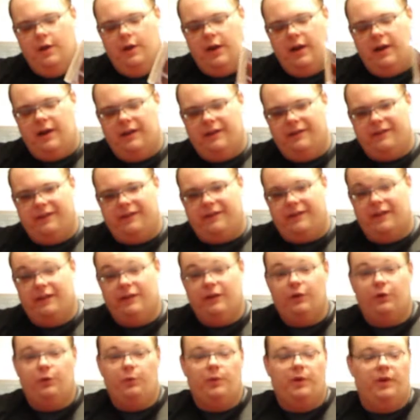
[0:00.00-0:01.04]
And as I said,
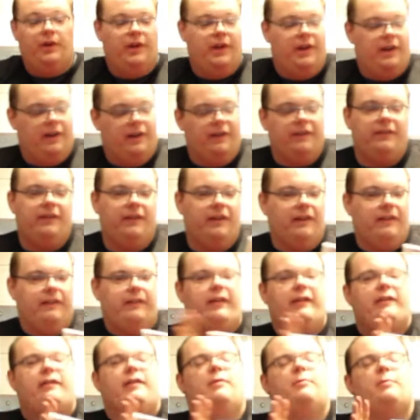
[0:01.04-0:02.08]
as I
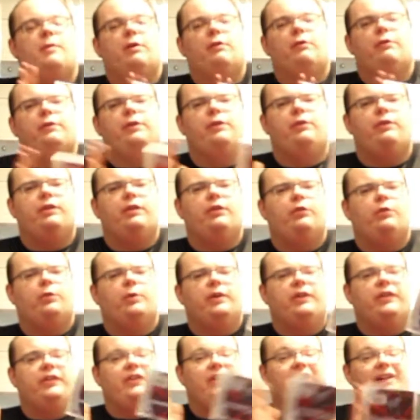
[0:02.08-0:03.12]
said in my review, this
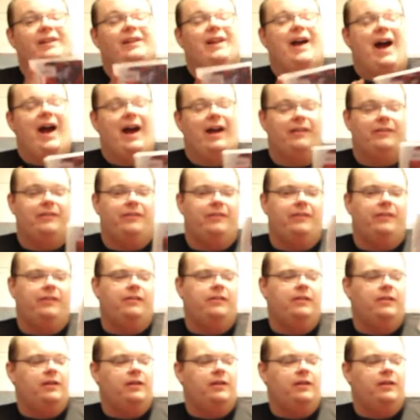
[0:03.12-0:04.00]
was the last